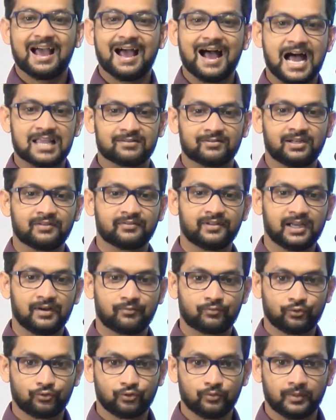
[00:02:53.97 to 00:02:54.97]
as well as they
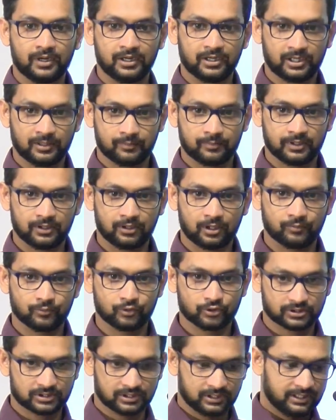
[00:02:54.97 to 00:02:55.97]
have to do multiple,
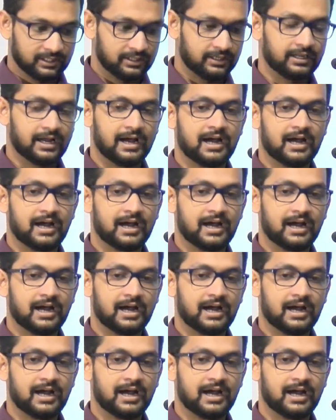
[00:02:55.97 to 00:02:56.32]
almost uh,